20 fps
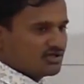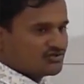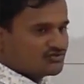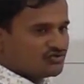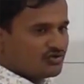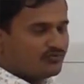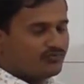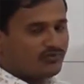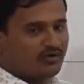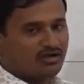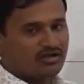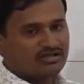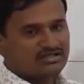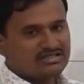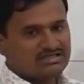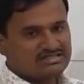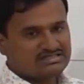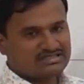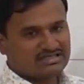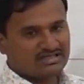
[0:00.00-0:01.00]
So for
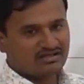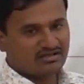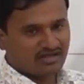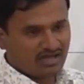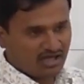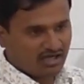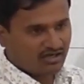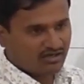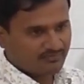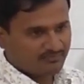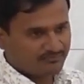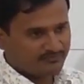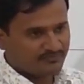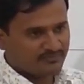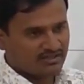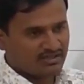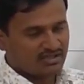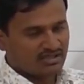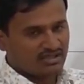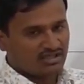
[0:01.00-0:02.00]
this
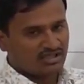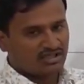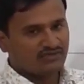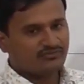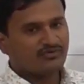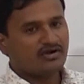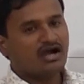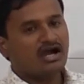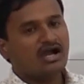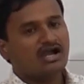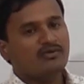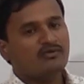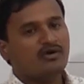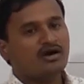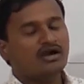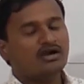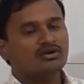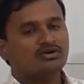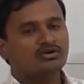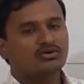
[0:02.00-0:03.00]
graph, if I
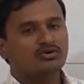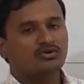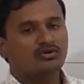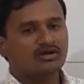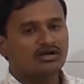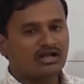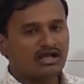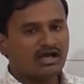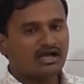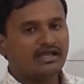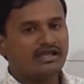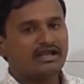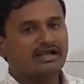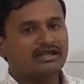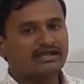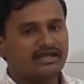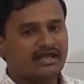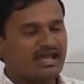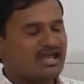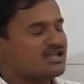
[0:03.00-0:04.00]
want to draw a
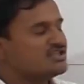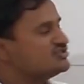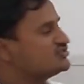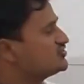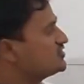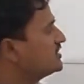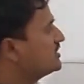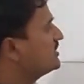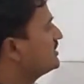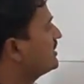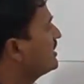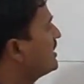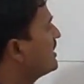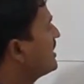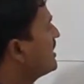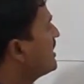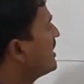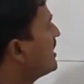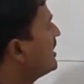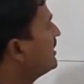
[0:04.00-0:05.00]
tangent
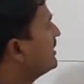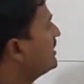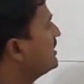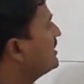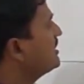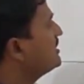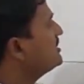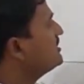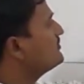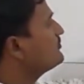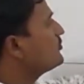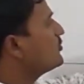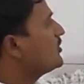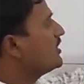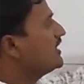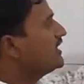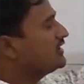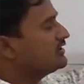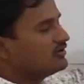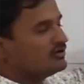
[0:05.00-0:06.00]
at any
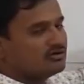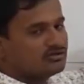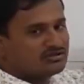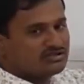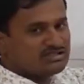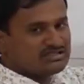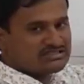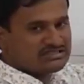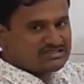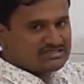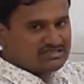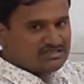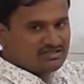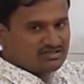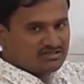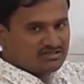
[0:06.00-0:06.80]
point on this